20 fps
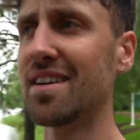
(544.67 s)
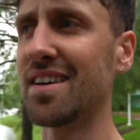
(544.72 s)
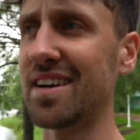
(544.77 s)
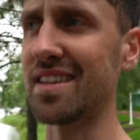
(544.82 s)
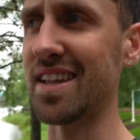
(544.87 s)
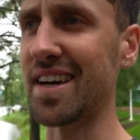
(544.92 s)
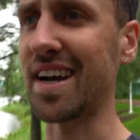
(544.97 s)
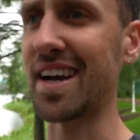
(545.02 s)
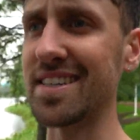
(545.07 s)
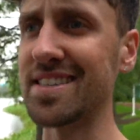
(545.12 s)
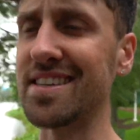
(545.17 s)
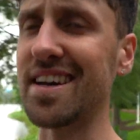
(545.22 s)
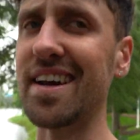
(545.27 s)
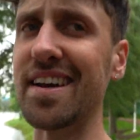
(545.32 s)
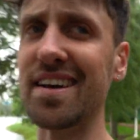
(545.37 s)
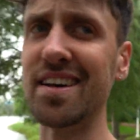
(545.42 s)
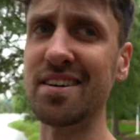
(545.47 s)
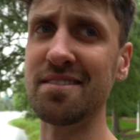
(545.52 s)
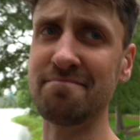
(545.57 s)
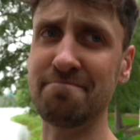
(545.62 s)
And like I said,
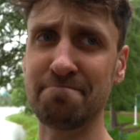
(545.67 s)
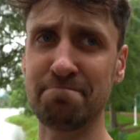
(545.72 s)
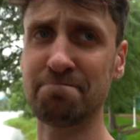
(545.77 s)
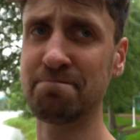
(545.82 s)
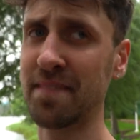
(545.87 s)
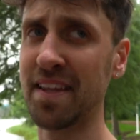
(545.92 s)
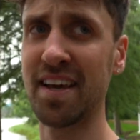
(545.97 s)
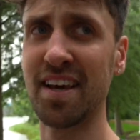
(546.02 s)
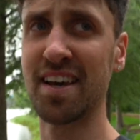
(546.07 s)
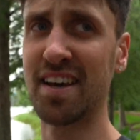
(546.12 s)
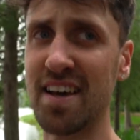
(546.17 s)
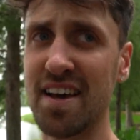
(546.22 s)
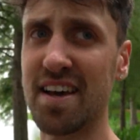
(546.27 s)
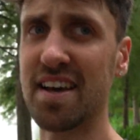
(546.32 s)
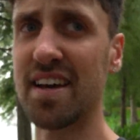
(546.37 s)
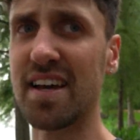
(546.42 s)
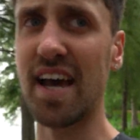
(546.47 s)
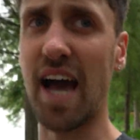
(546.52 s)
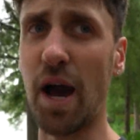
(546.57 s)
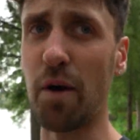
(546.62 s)

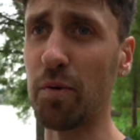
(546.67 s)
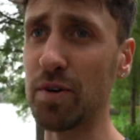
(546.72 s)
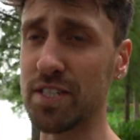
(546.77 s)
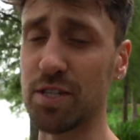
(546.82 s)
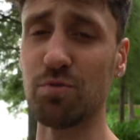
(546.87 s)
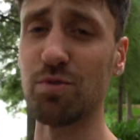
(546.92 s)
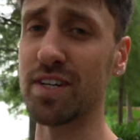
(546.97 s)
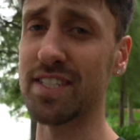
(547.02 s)
I wasn't